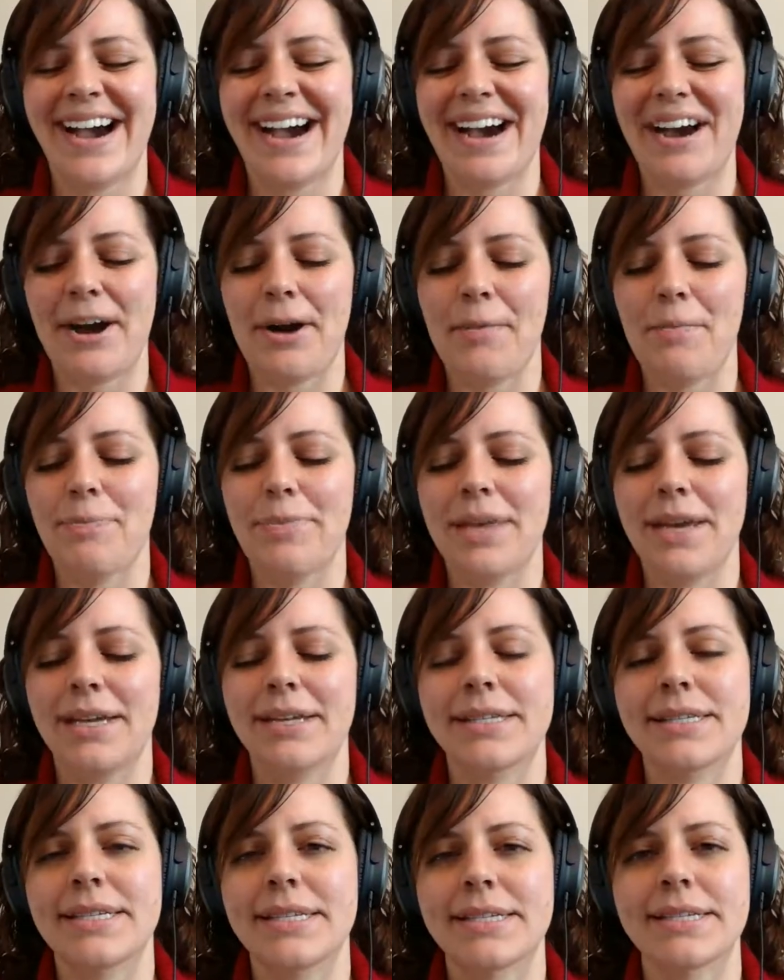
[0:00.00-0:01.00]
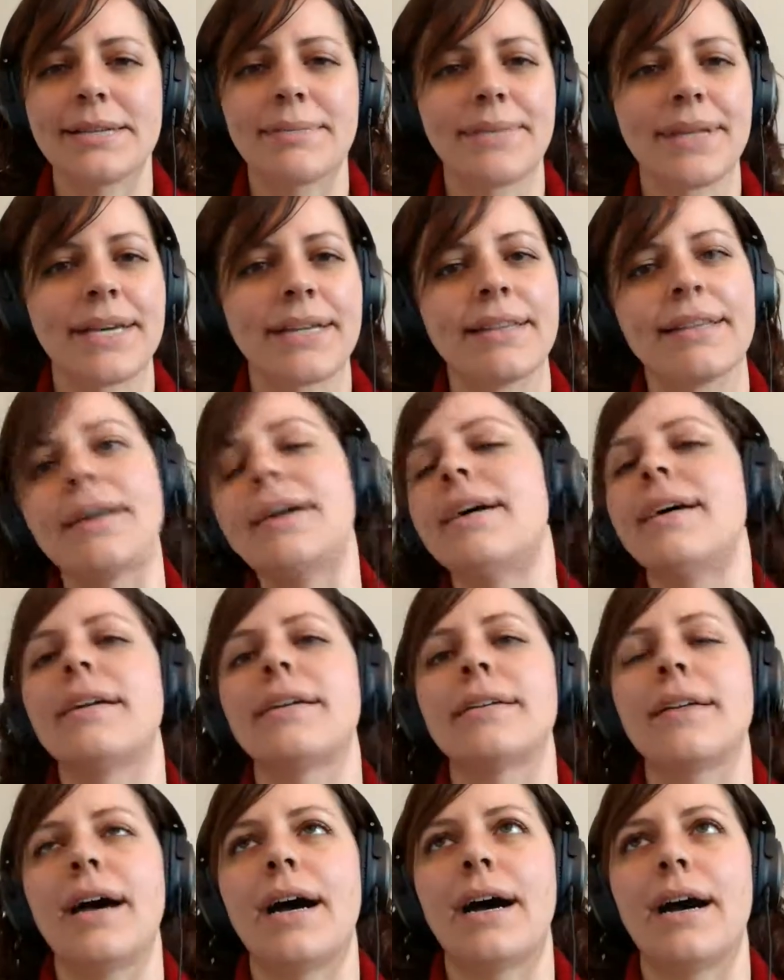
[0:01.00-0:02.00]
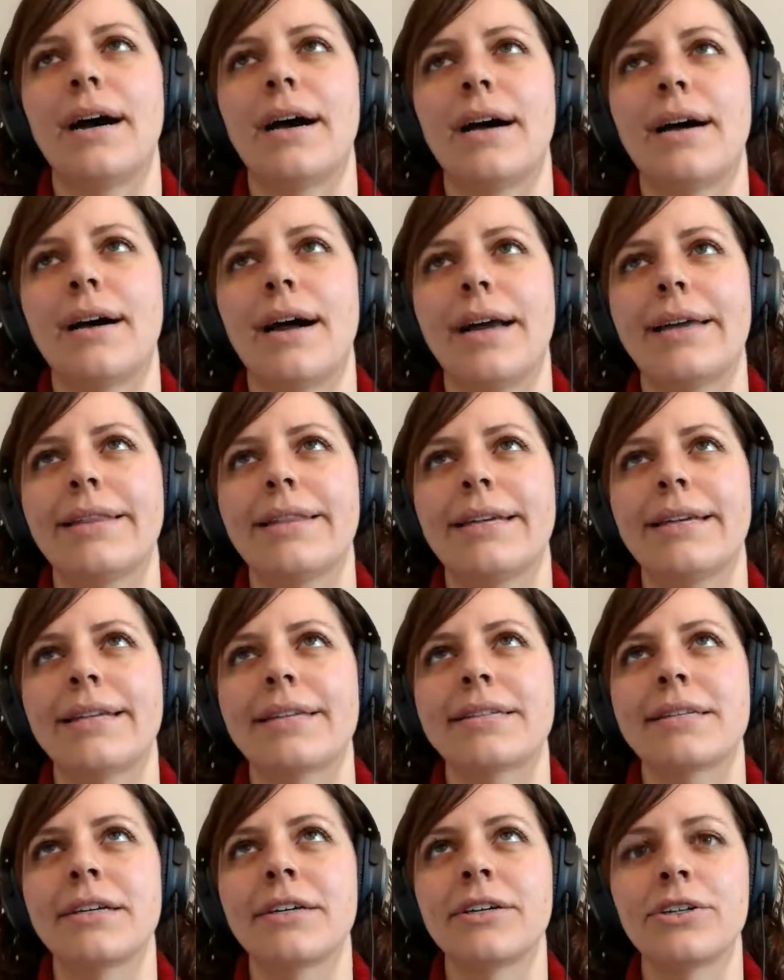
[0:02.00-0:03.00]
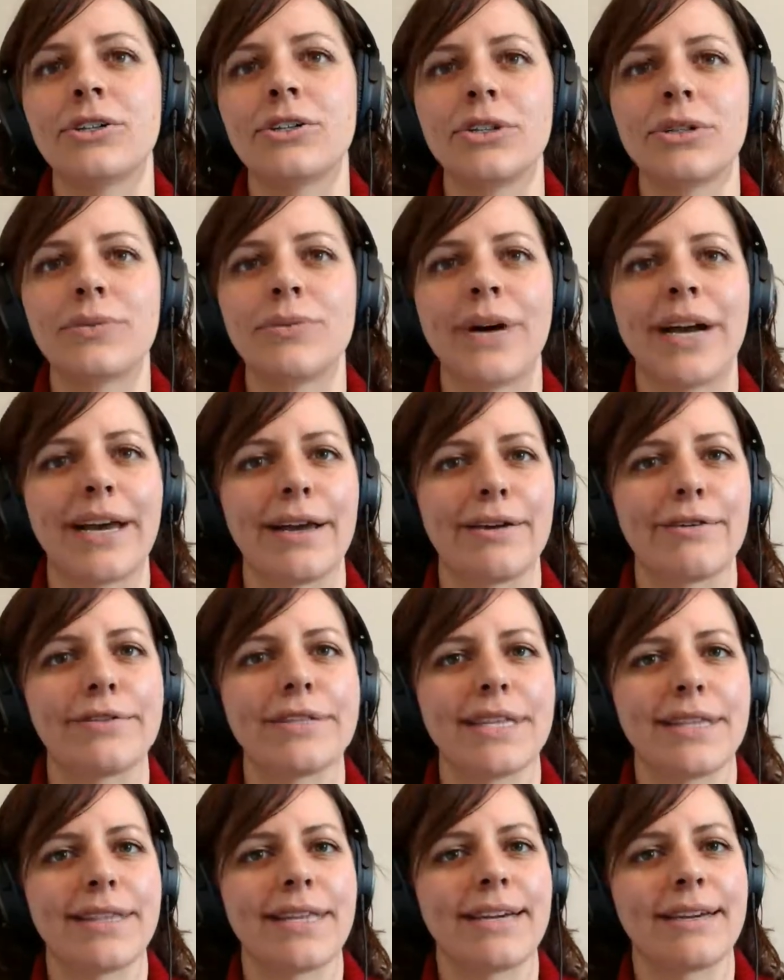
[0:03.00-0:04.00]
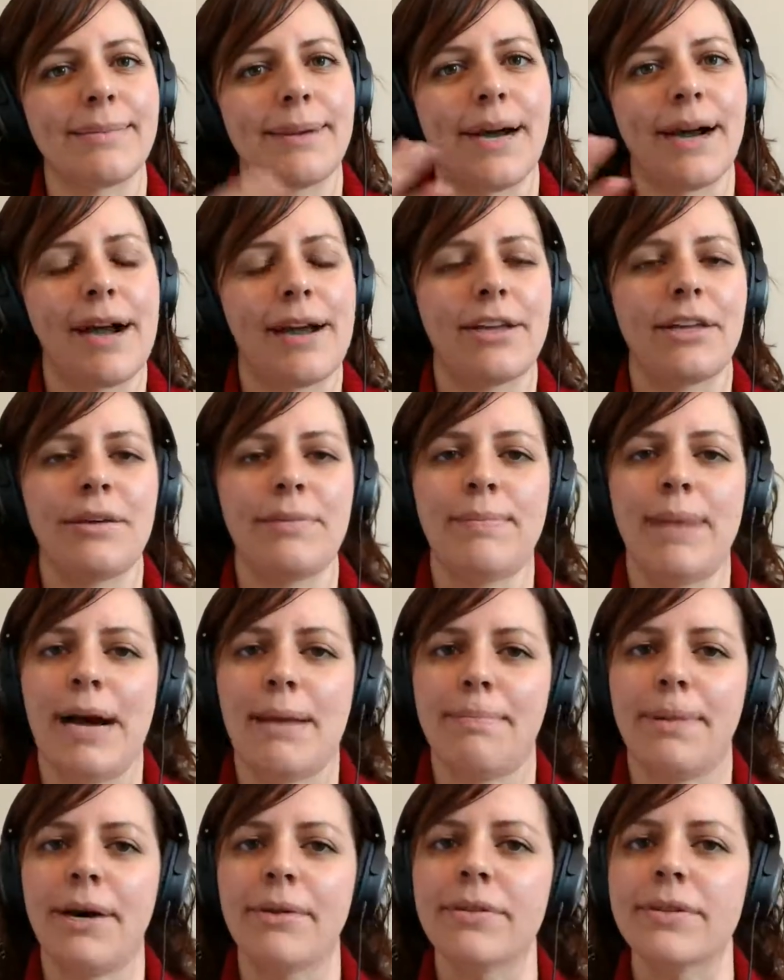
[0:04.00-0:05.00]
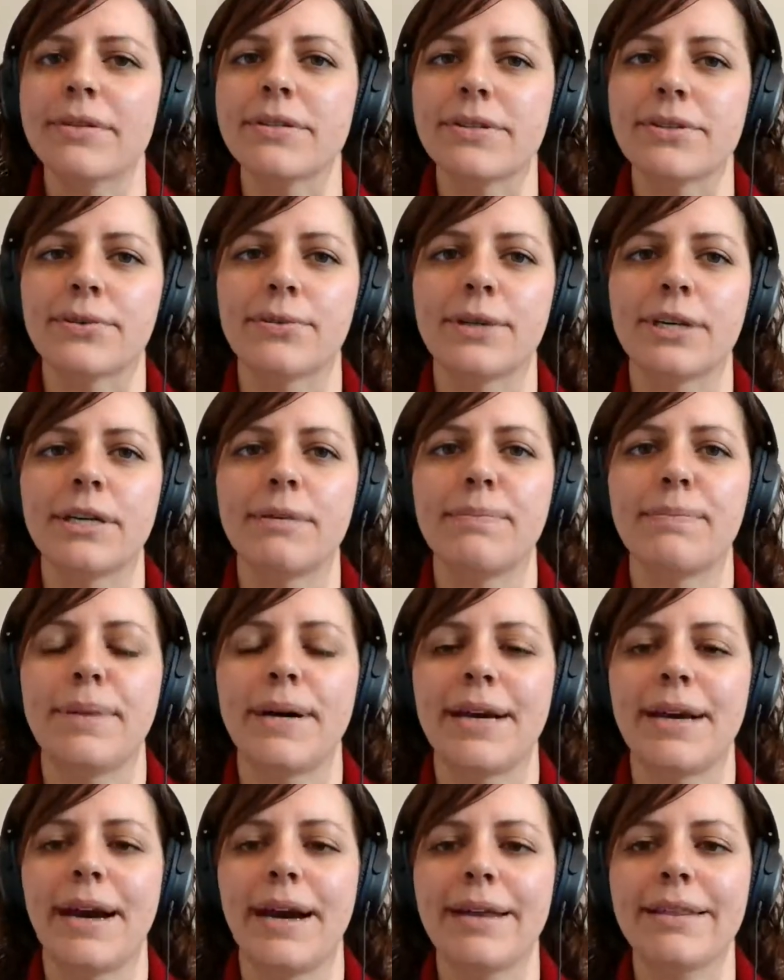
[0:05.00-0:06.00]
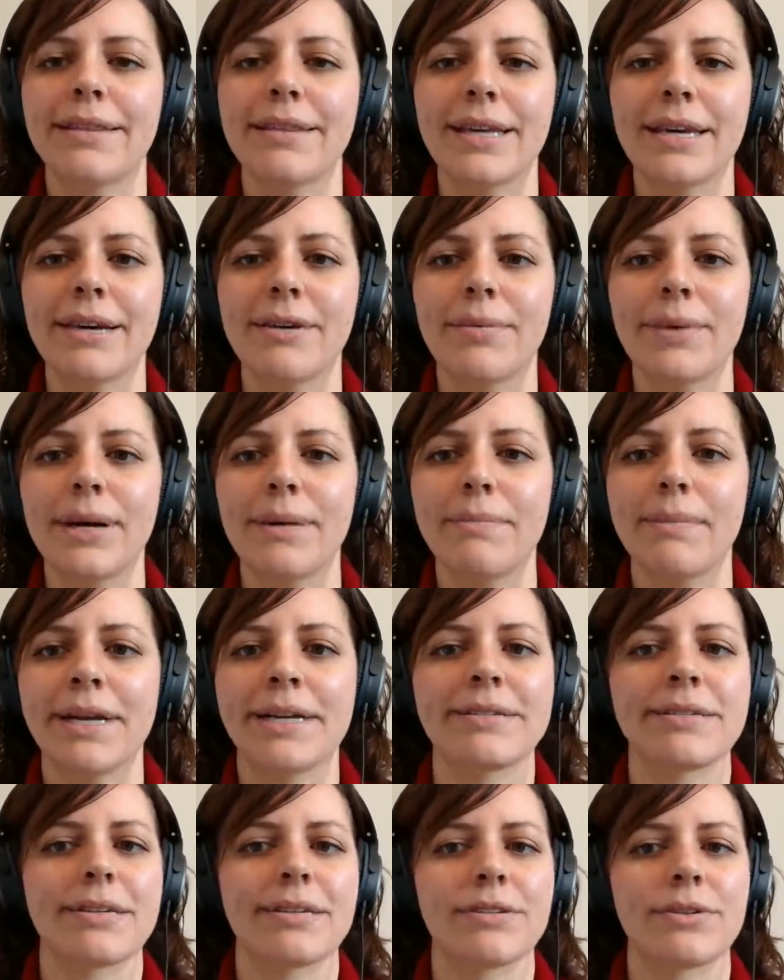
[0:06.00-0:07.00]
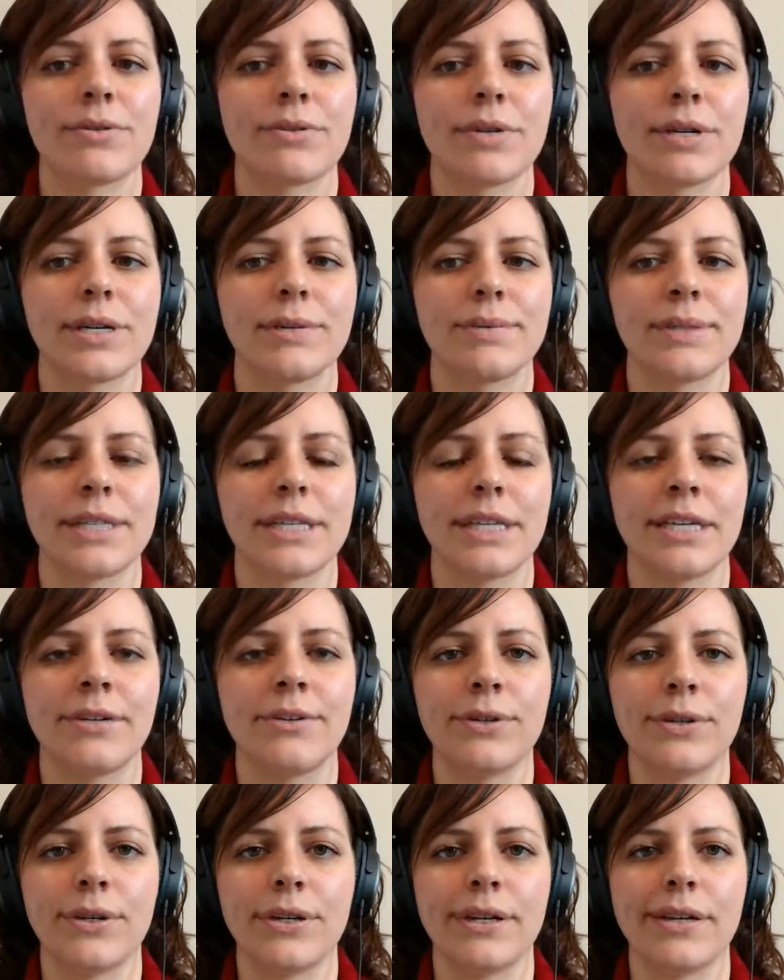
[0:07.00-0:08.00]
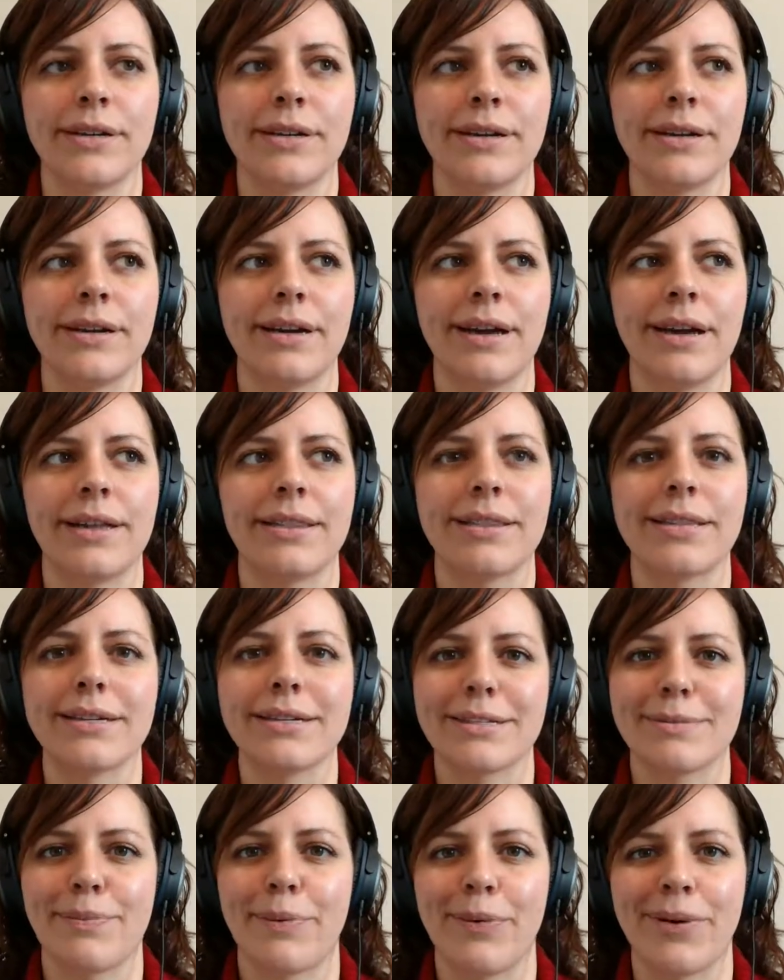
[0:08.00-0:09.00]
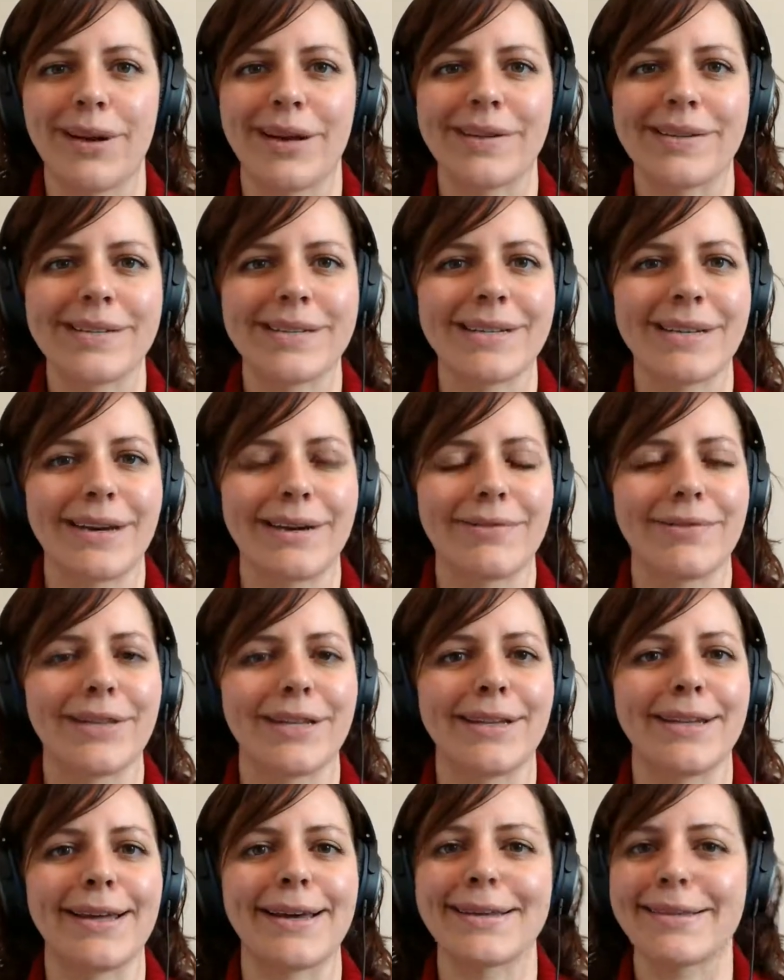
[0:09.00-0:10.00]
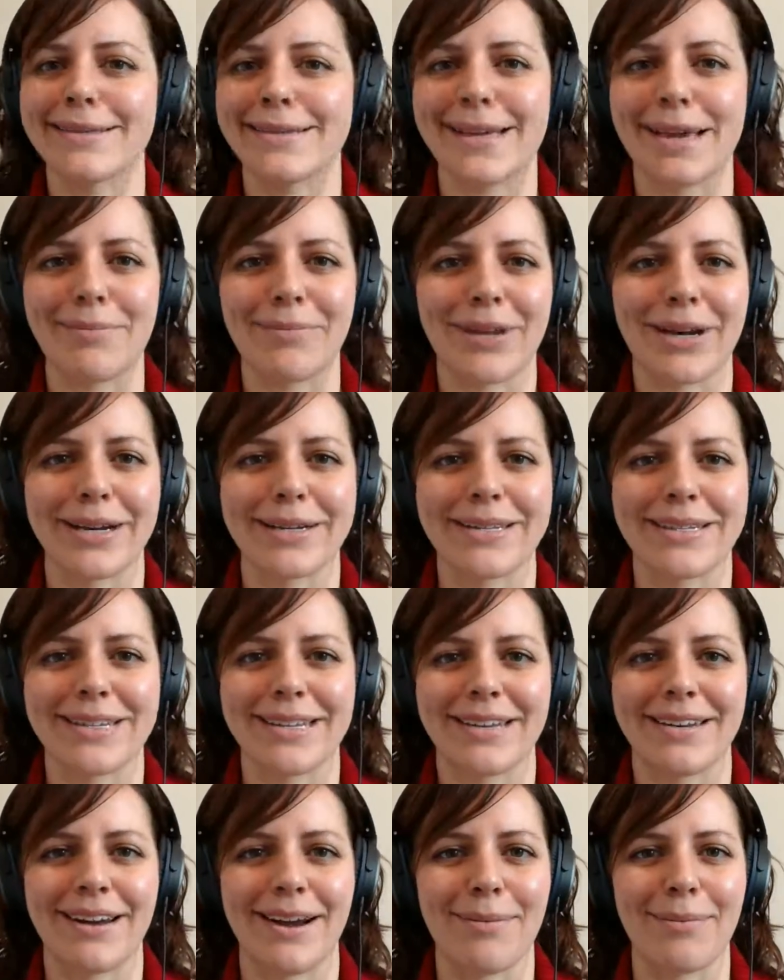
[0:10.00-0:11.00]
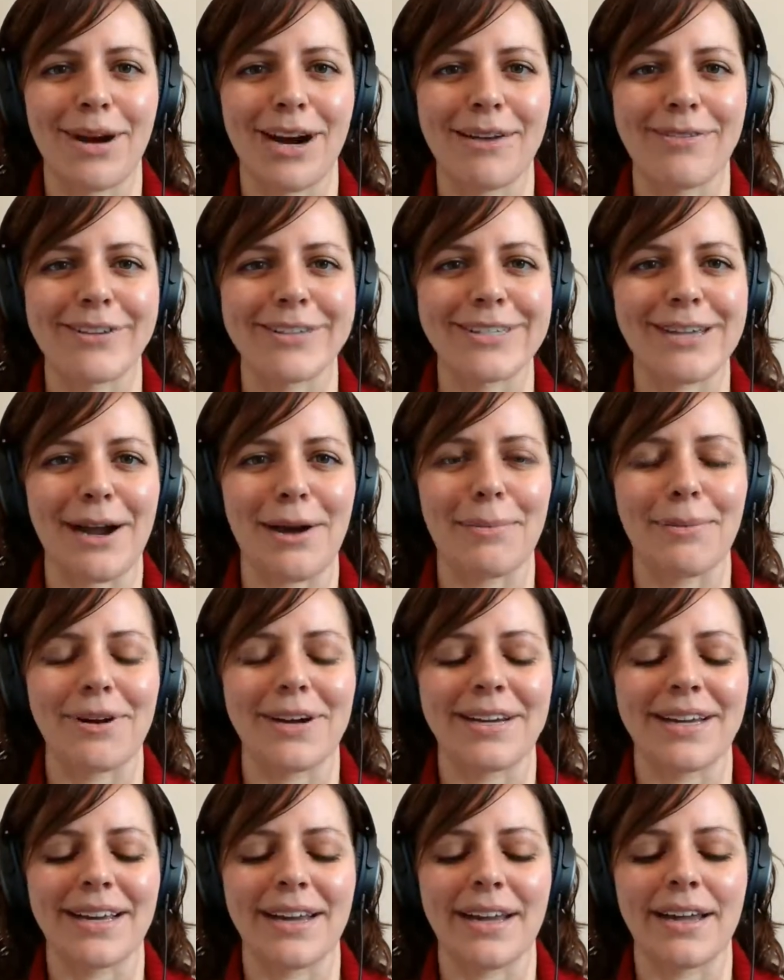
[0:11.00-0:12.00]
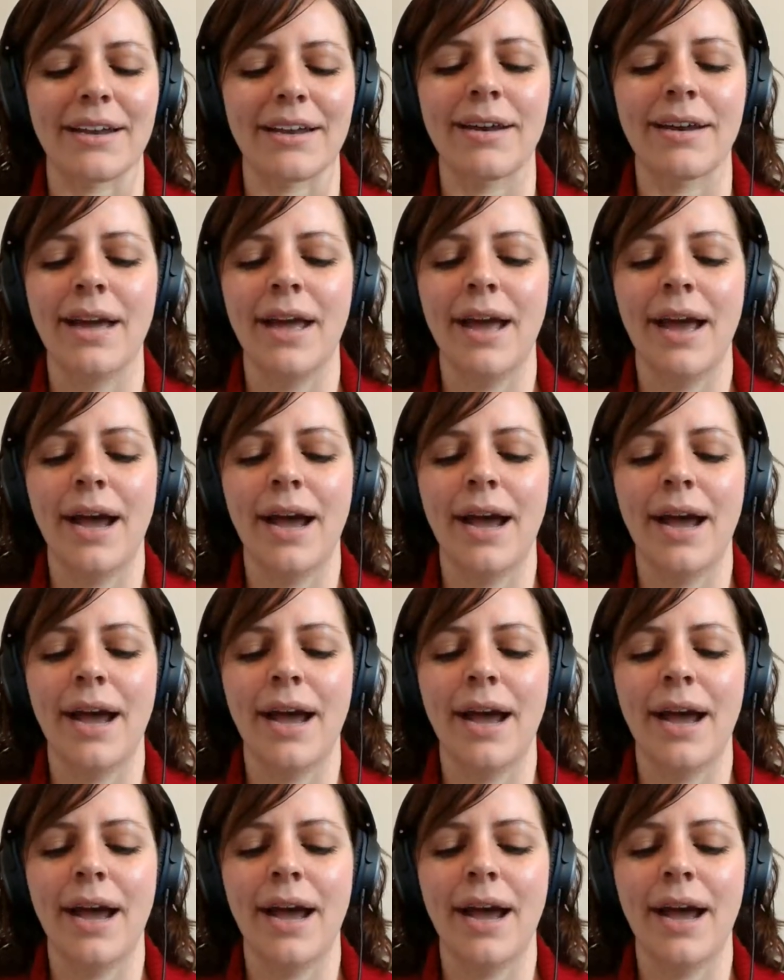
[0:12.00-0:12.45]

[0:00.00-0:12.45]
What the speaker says: And it's still something that I think is a good way to think about how you map out the story. But I think what makes a story really good at this point, kind of in the landscape that I see nonprofits operating in,